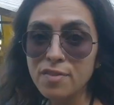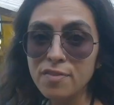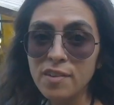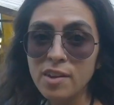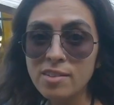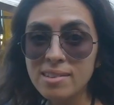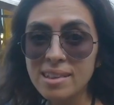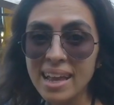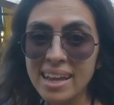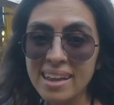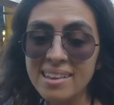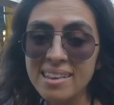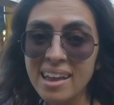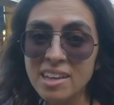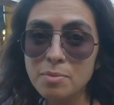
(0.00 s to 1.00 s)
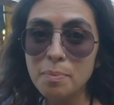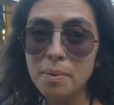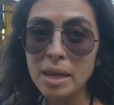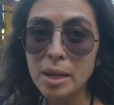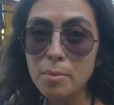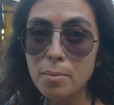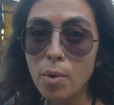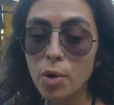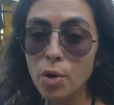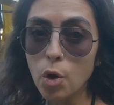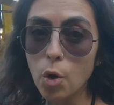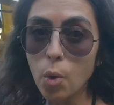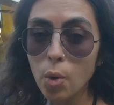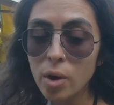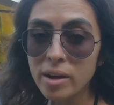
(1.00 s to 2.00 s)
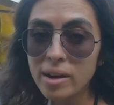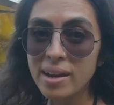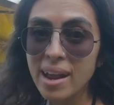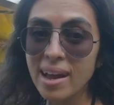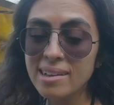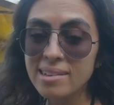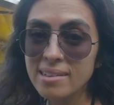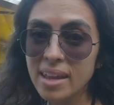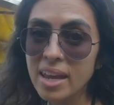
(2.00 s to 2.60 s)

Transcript: It feels like it has been more organized